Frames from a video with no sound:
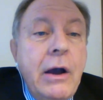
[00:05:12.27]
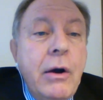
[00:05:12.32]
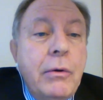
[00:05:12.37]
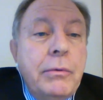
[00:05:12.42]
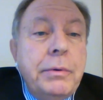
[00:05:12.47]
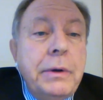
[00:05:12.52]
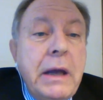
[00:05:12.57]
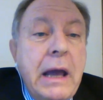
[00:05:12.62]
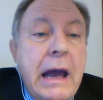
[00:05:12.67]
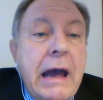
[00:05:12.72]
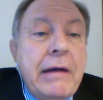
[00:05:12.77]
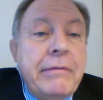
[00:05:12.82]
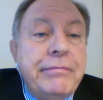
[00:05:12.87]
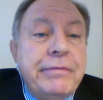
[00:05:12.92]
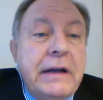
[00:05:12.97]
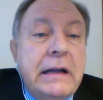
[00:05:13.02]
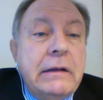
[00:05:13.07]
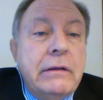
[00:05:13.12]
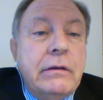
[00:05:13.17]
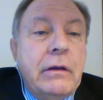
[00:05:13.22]
we
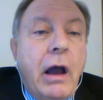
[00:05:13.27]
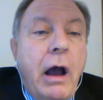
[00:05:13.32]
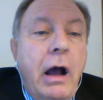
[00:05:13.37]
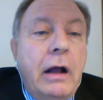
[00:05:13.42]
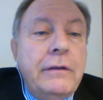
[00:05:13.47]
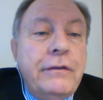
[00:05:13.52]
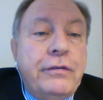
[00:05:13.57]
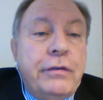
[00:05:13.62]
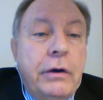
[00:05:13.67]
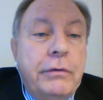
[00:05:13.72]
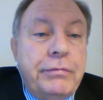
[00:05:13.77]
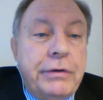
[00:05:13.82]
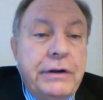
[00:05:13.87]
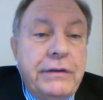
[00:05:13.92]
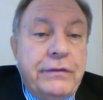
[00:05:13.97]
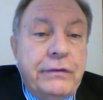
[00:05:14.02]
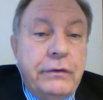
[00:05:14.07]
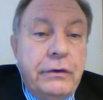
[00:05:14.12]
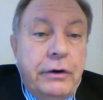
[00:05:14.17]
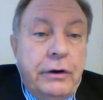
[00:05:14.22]
have tons of
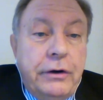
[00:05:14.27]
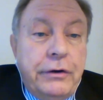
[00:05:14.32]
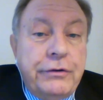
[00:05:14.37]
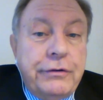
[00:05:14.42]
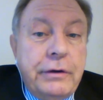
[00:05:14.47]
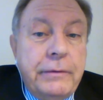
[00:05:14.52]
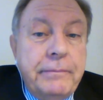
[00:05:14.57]
research